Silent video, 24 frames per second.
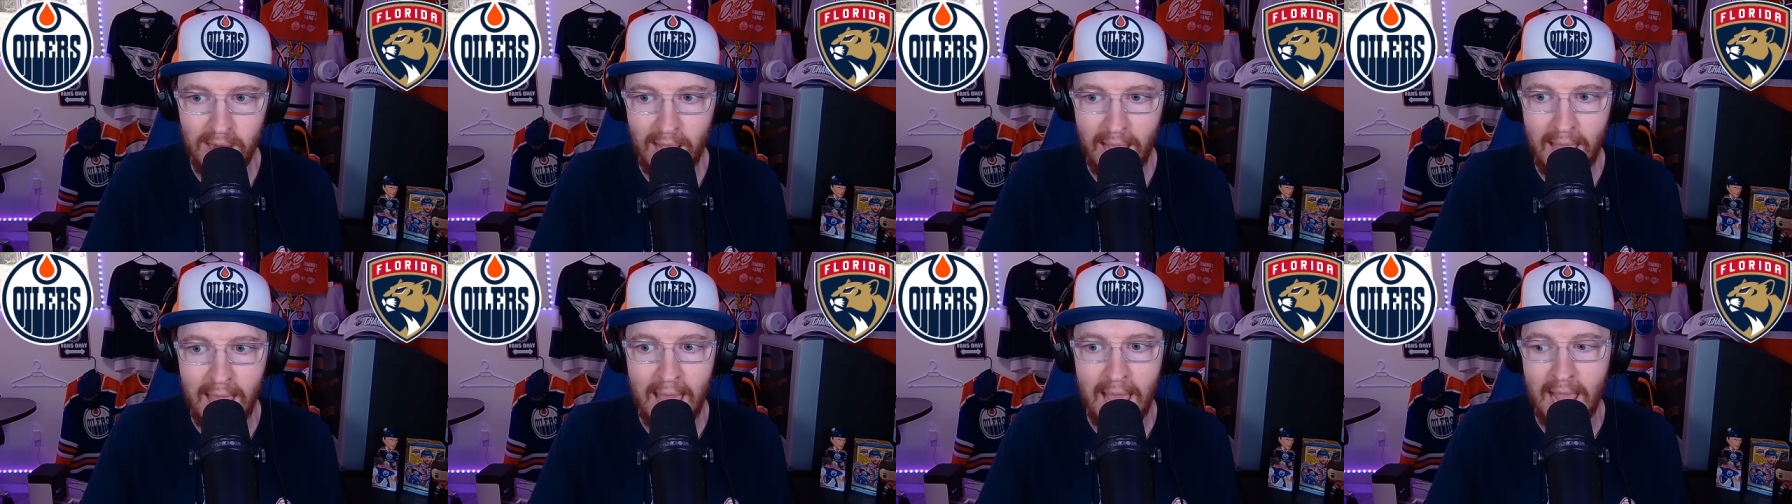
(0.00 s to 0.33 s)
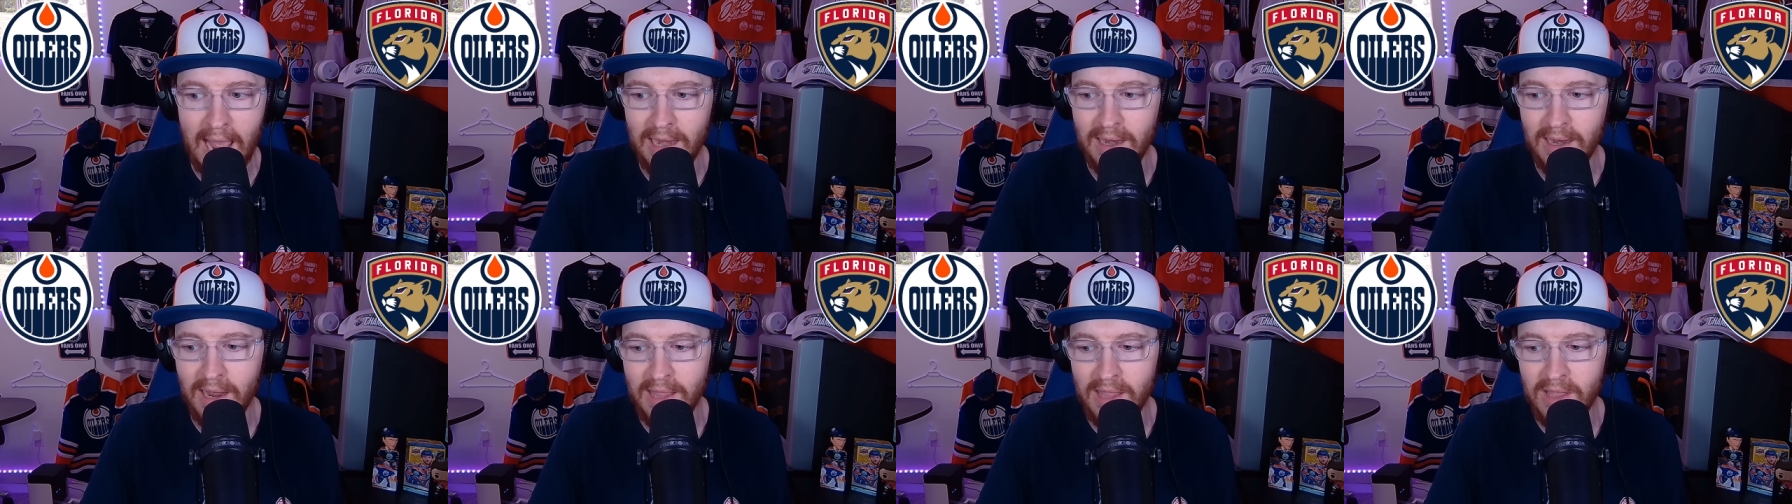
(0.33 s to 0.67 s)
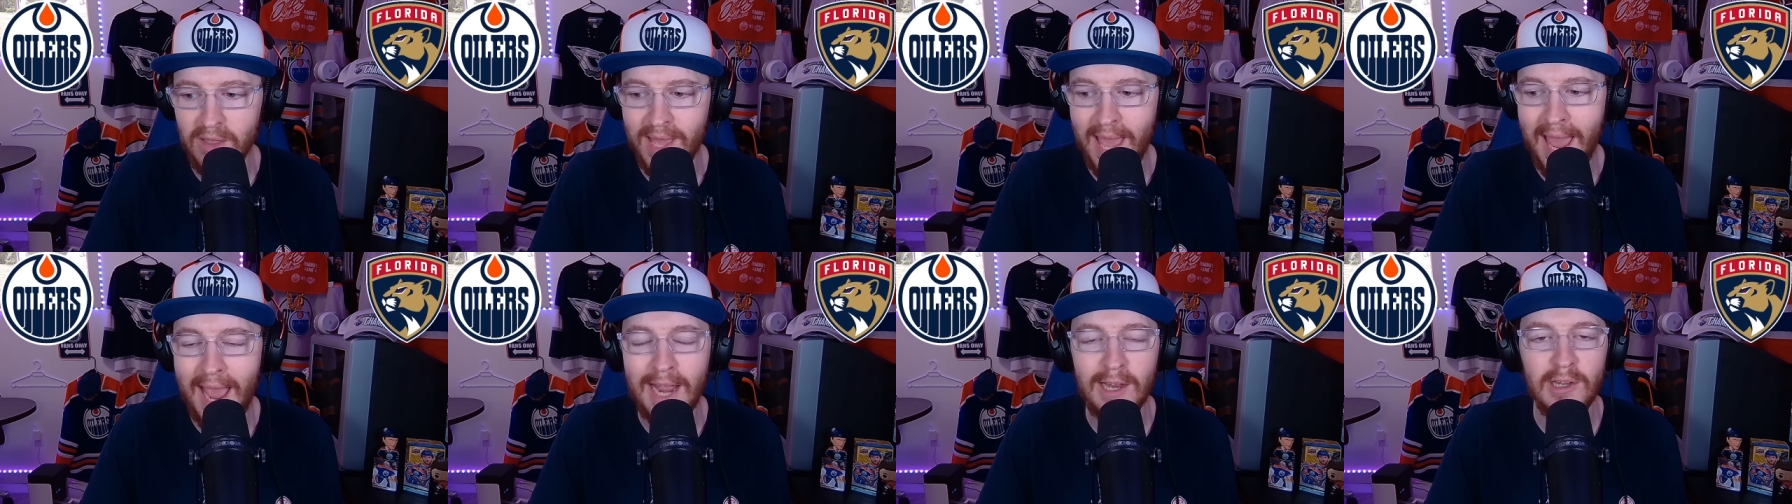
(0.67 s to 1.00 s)
and you
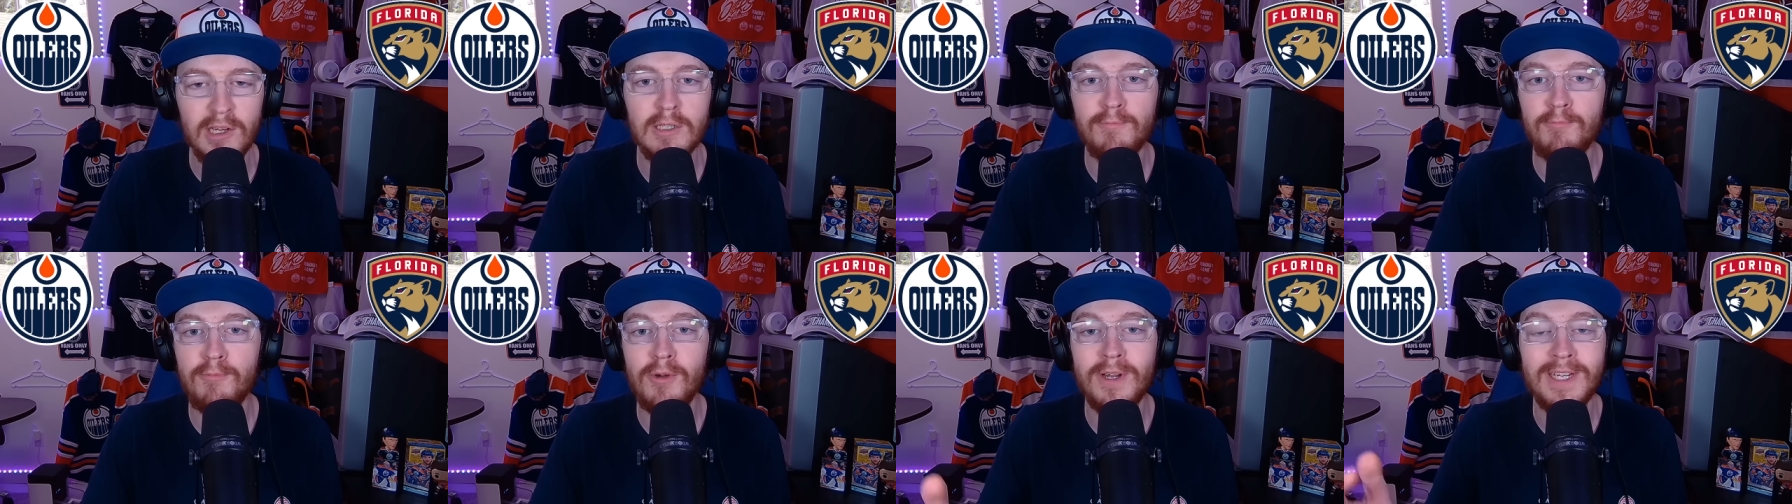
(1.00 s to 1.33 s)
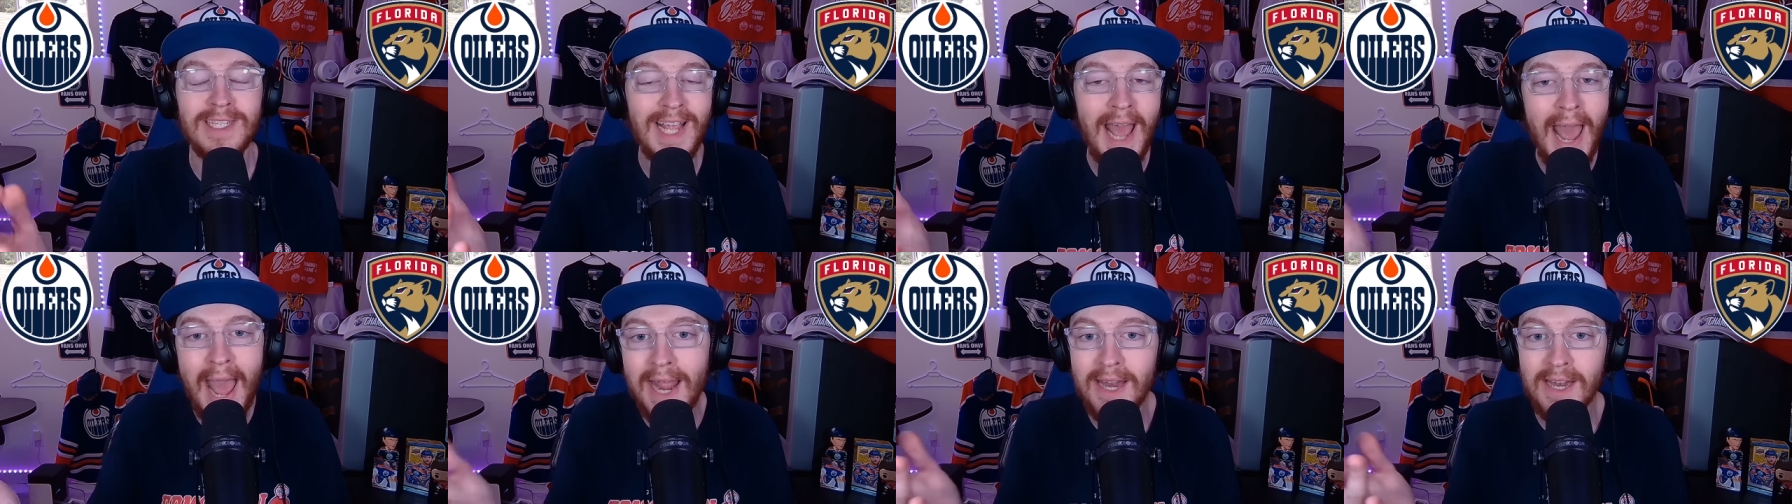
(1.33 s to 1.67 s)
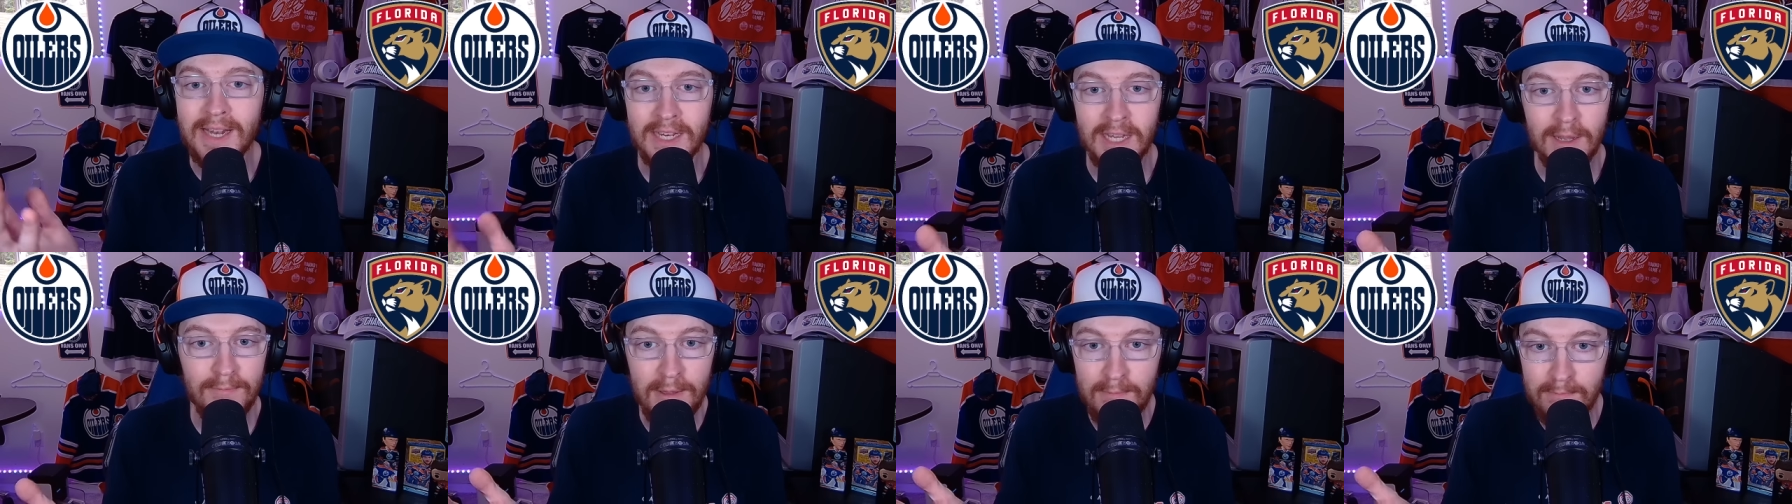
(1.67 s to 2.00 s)
can't just
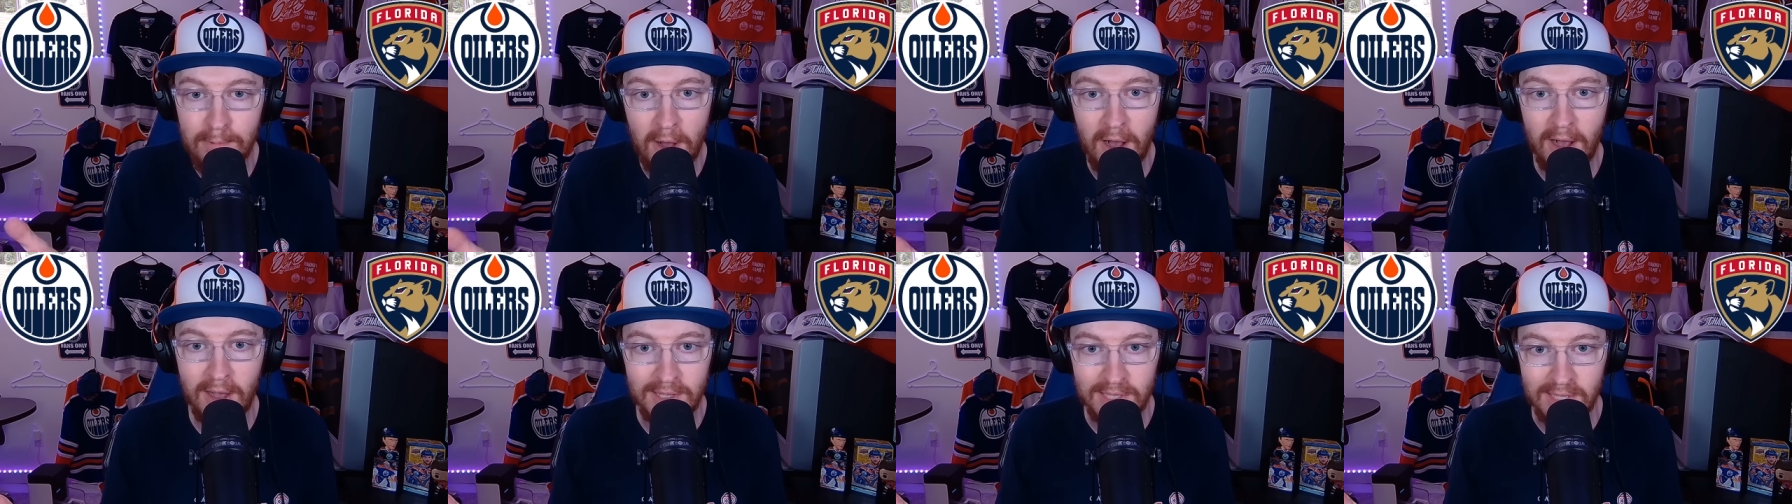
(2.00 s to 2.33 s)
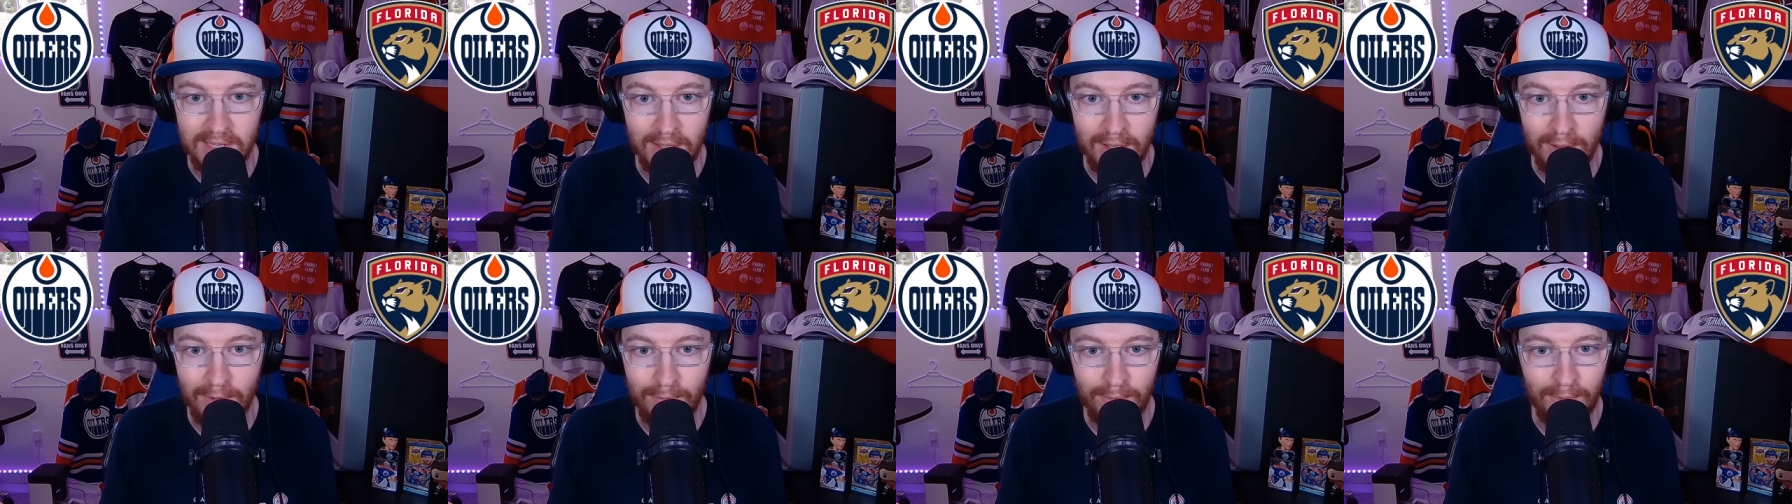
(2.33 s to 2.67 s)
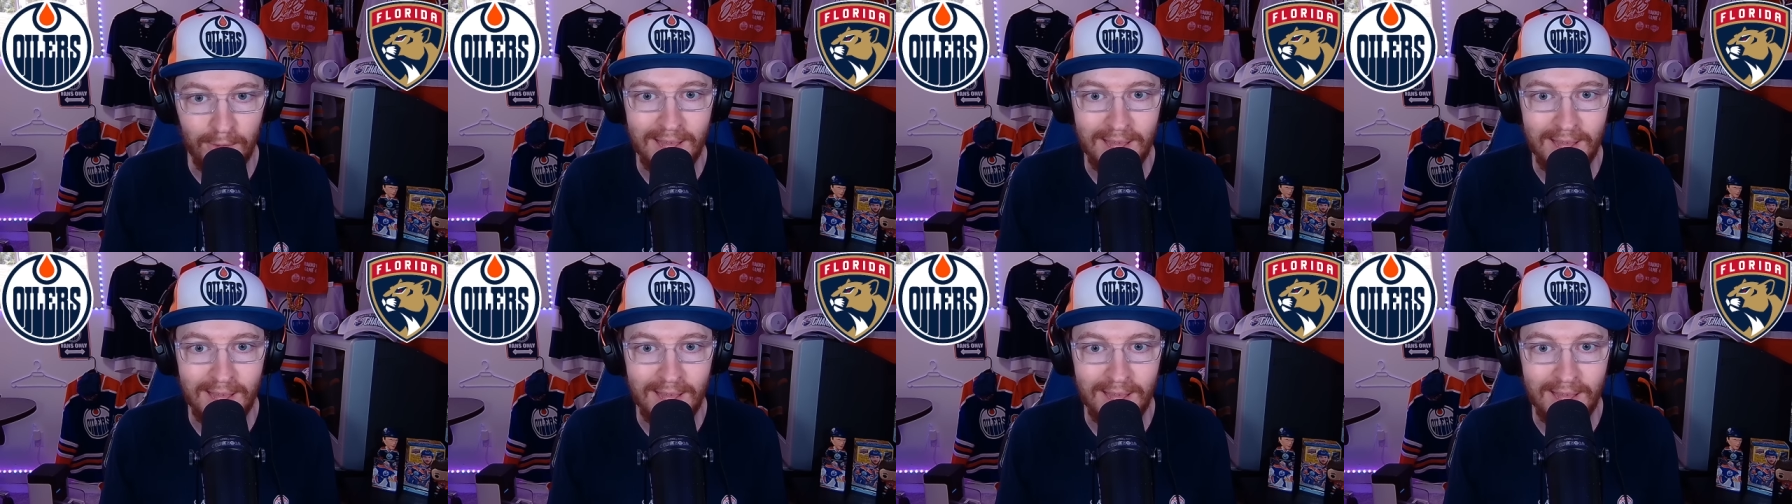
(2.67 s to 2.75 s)
pretend to be positive.